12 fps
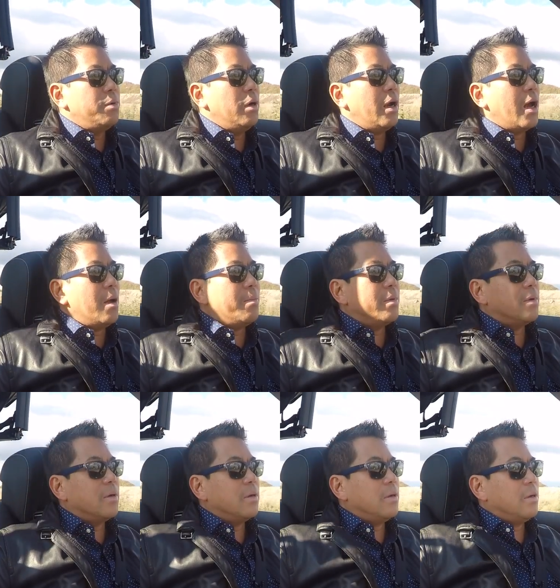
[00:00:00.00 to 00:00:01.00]
put up
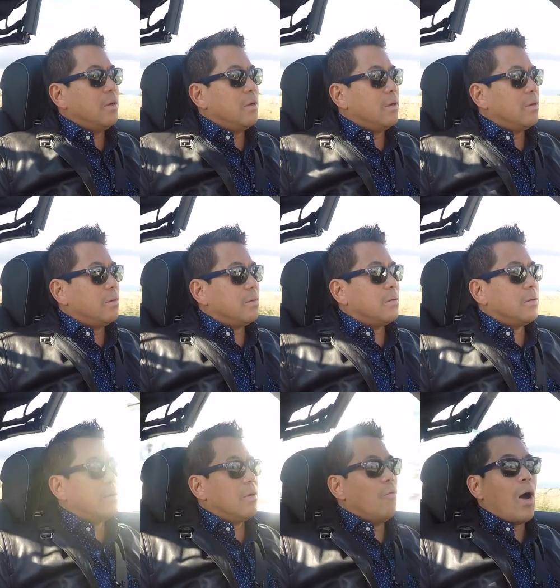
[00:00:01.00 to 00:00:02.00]

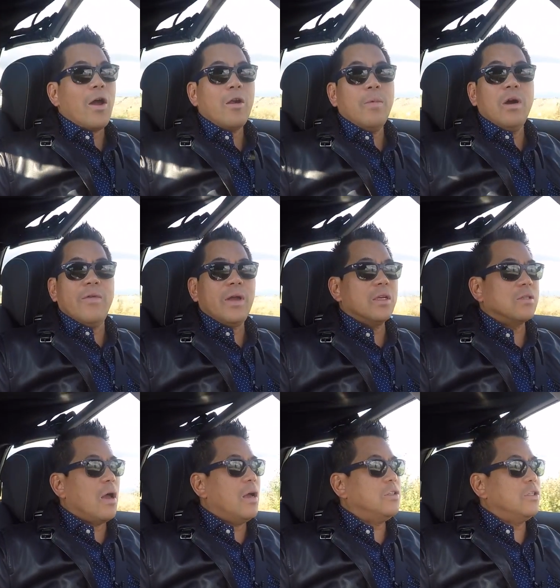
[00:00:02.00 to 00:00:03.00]
while you're moving as
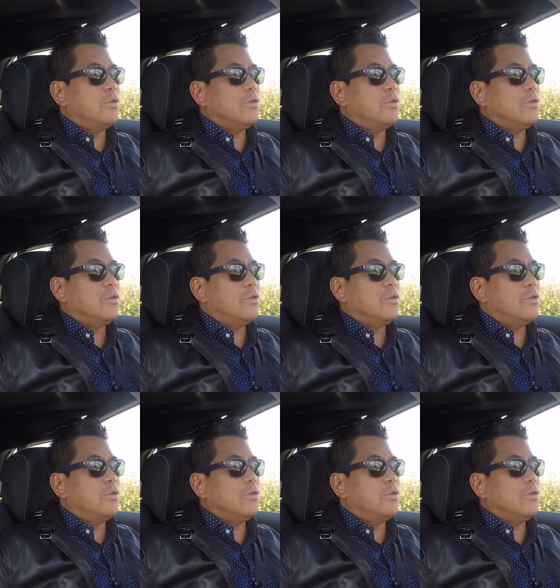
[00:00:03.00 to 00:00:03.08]
long as